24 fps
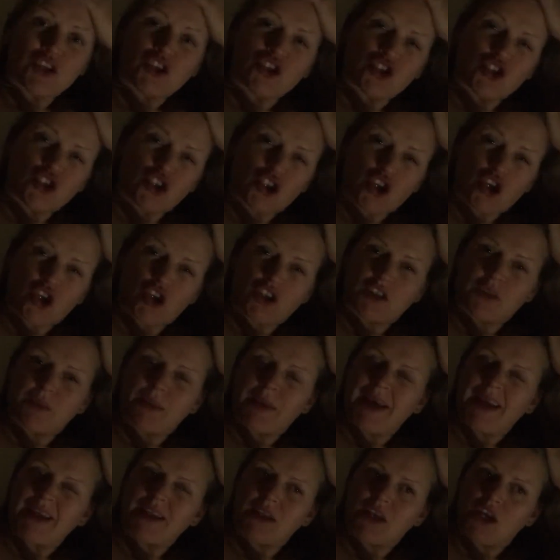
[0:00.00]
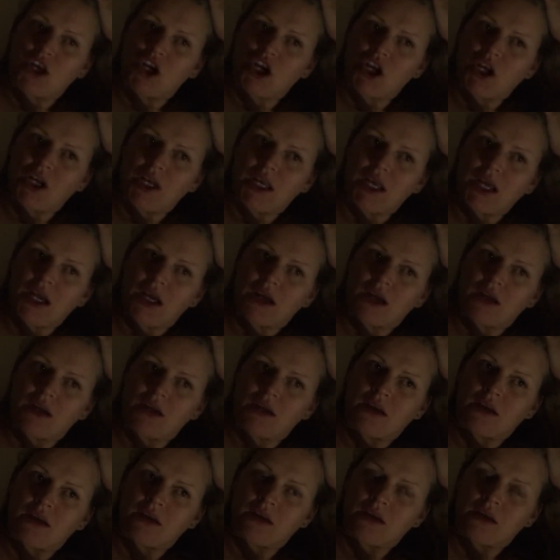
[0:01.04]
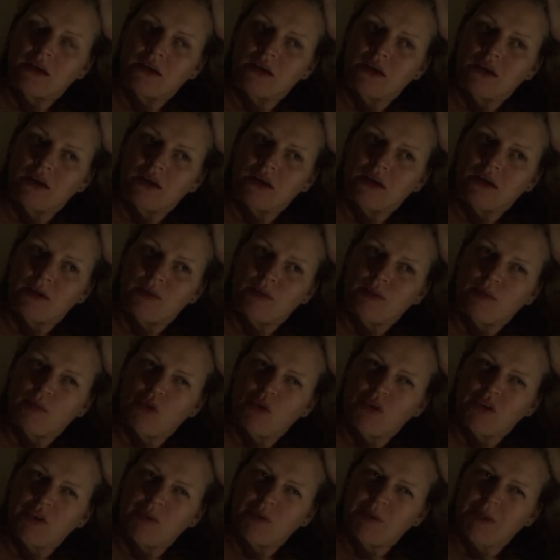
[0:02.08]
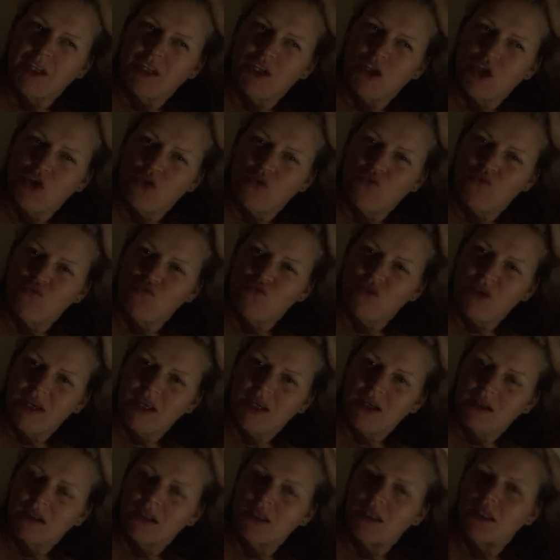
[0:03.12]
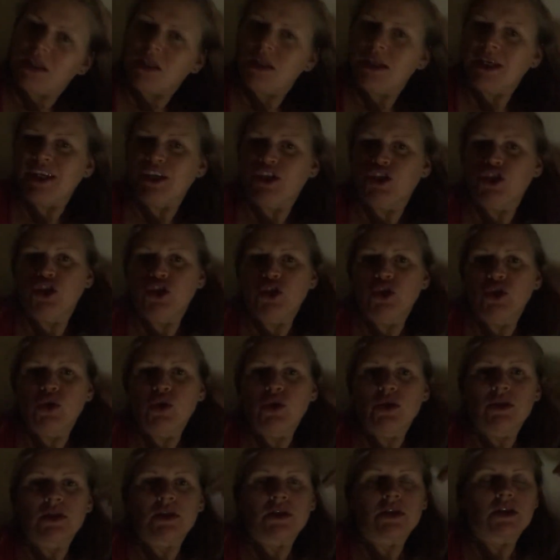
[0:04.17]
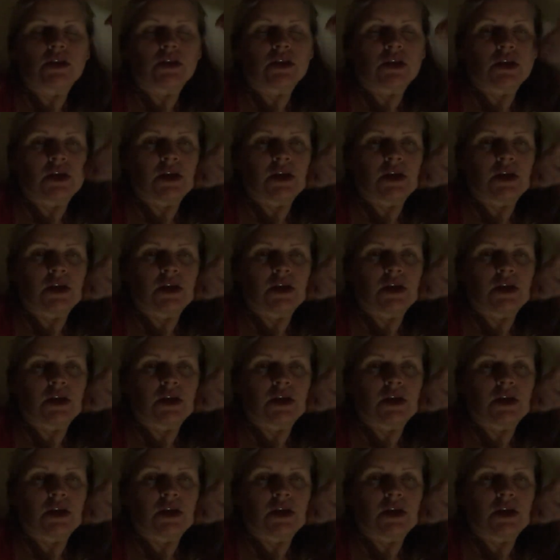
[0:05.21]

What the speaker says: Should have gone to bed earlier, but there's been no real issues.